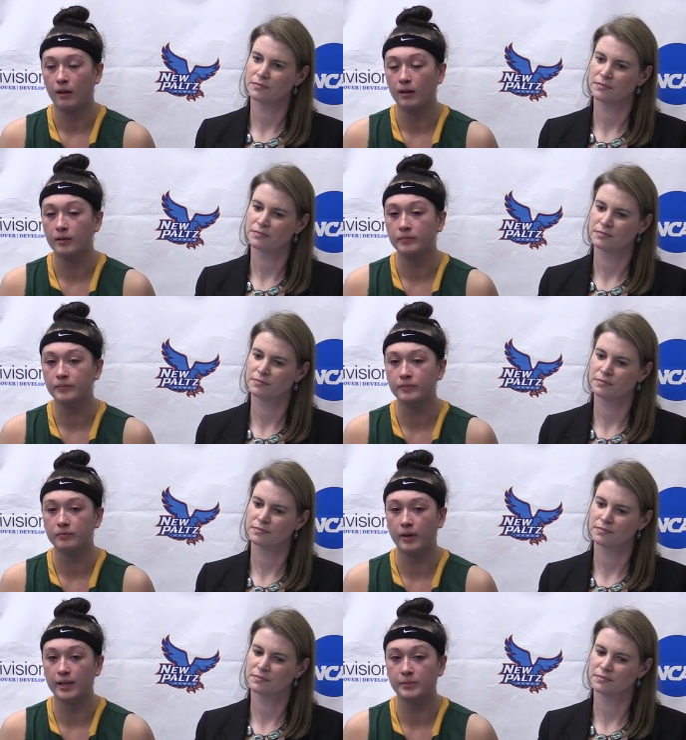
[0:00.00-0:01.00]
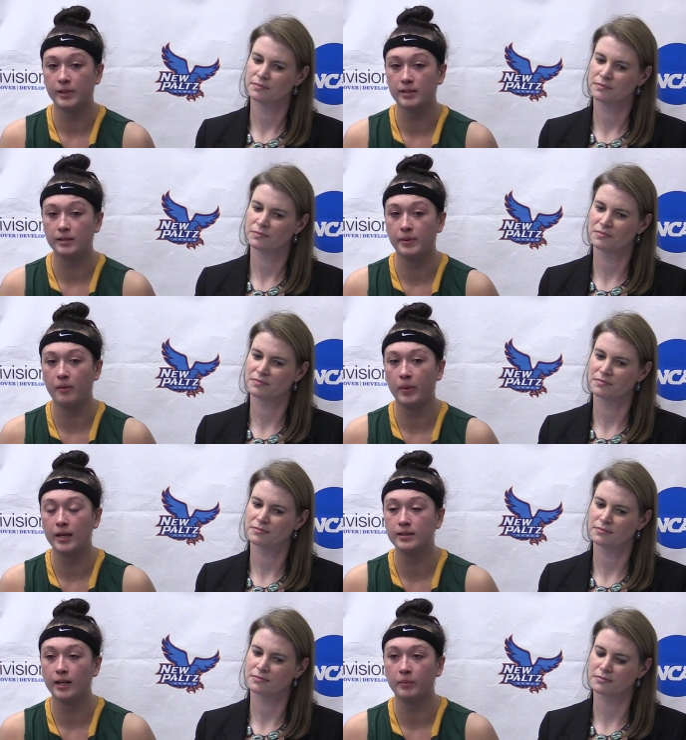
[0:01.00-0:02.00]
Speaker 1: Um, my experience has been
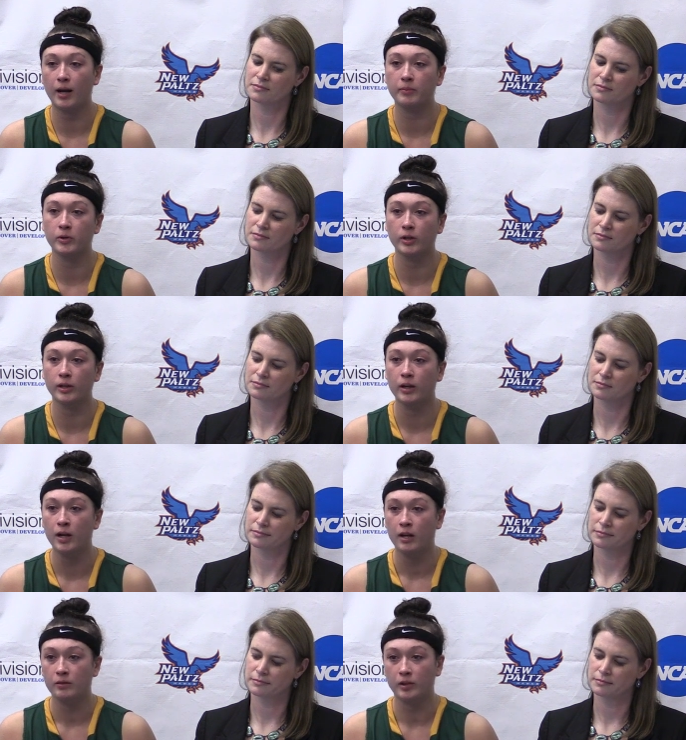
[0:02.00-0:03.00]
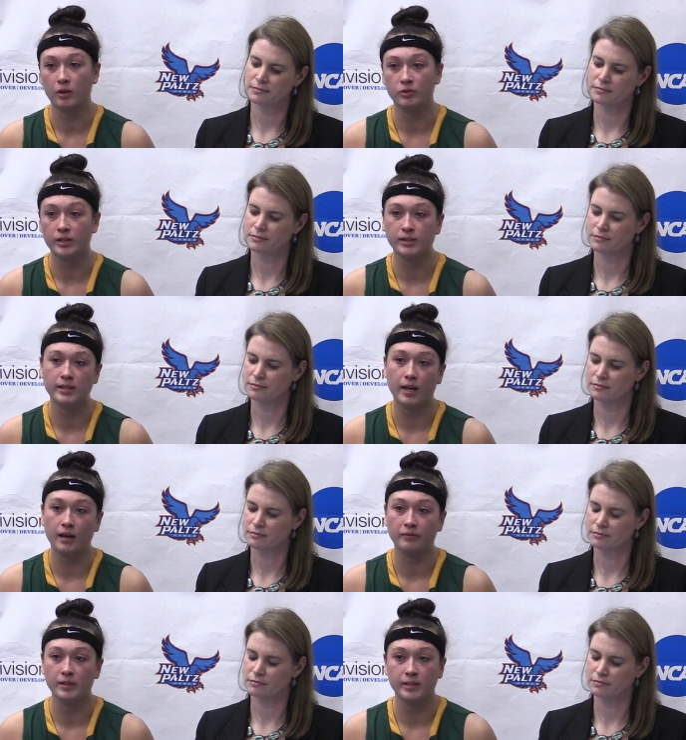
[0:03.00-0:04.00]
amazing at Brockport. The coaching
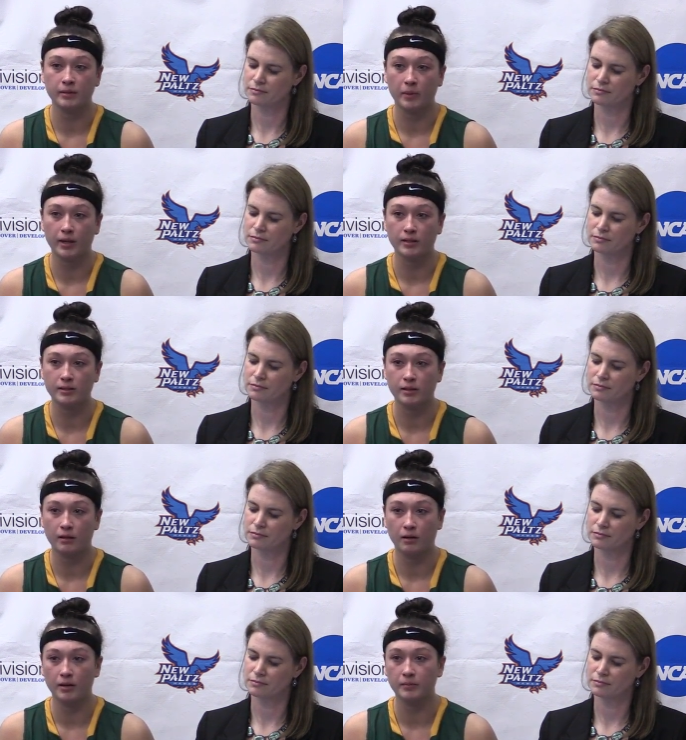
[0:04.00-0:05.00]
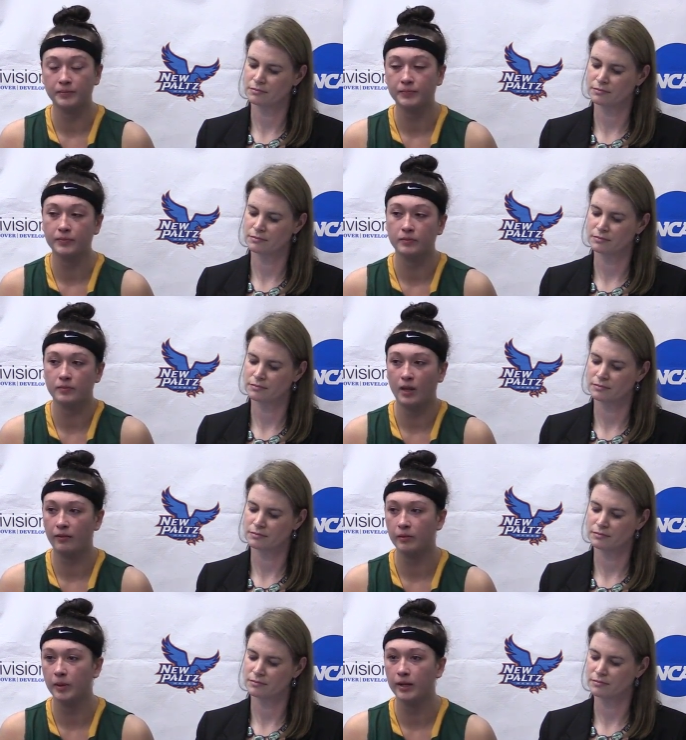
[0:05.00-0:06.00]
staff, the teammates, um,
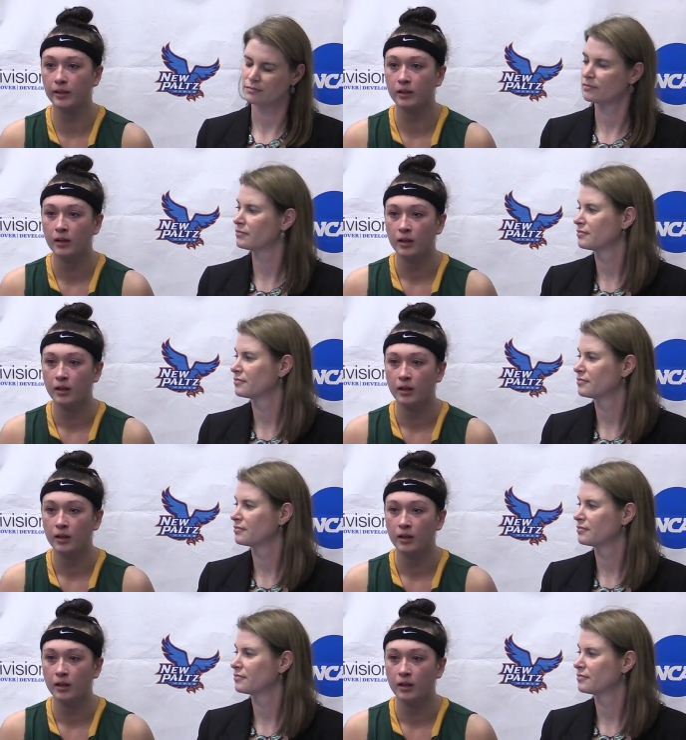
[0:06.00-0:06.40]
everybody.